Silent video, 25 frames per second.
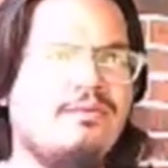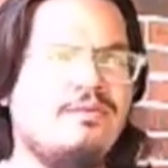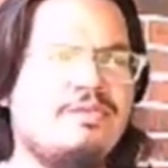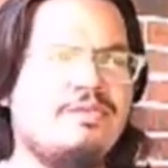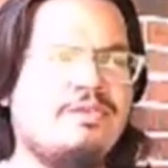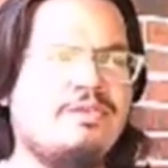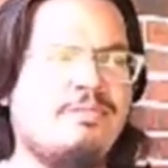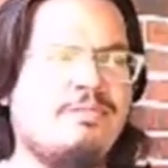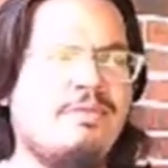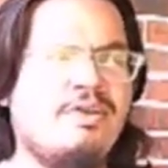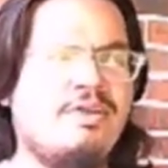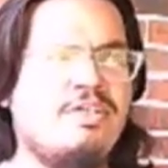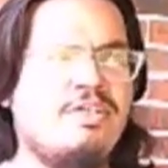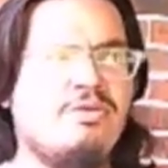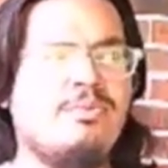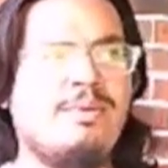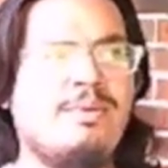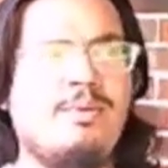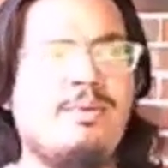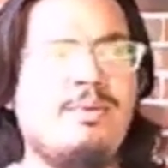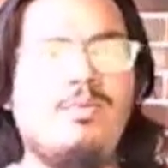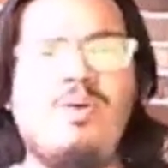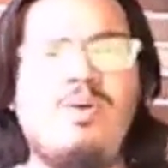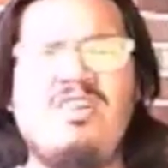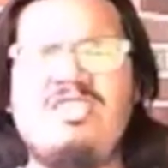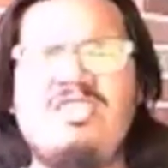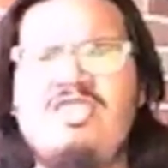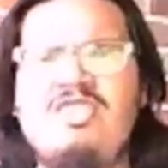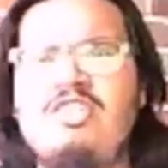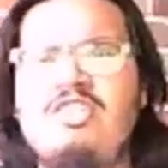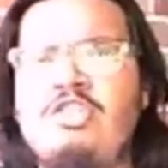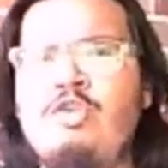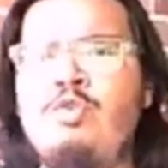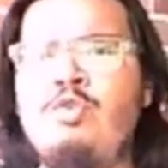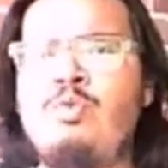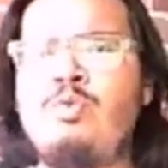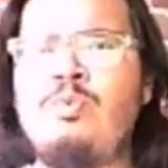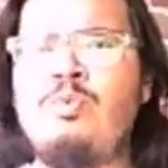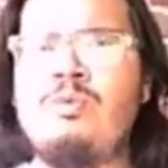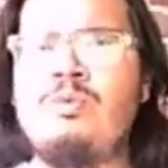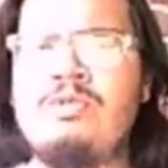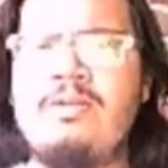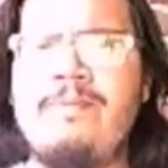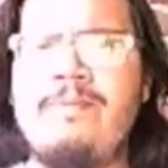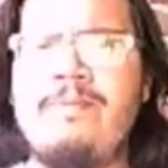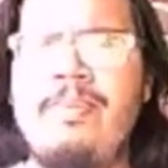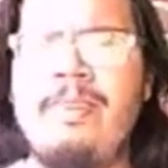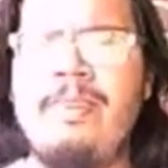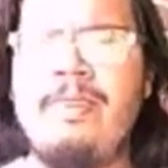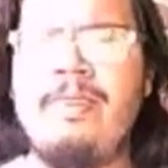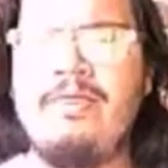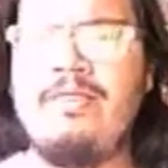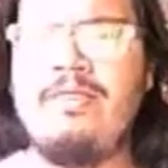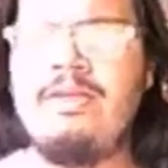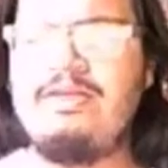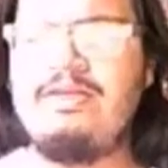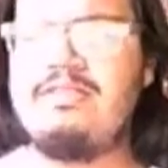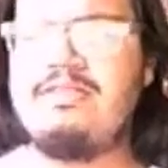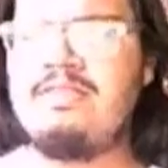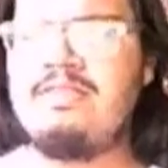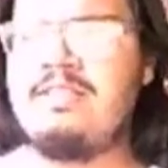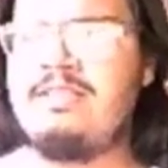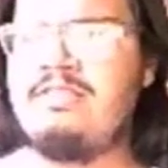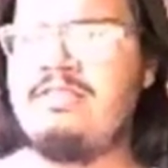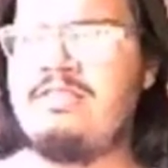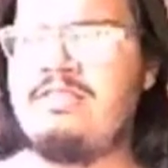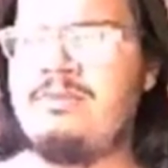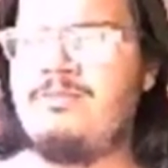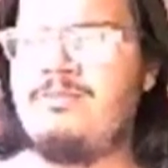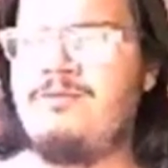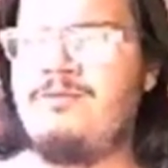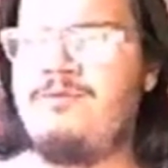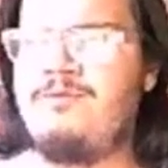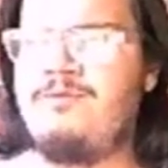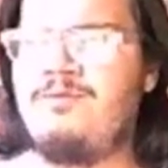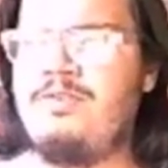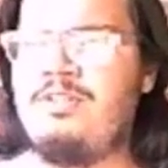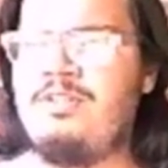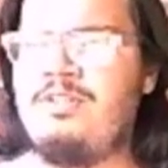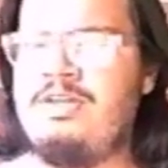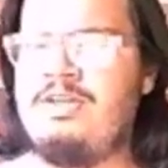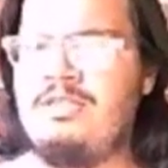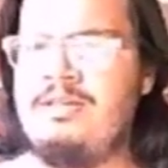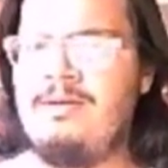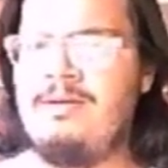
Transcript: with somebody who he wants to use, he sets them free.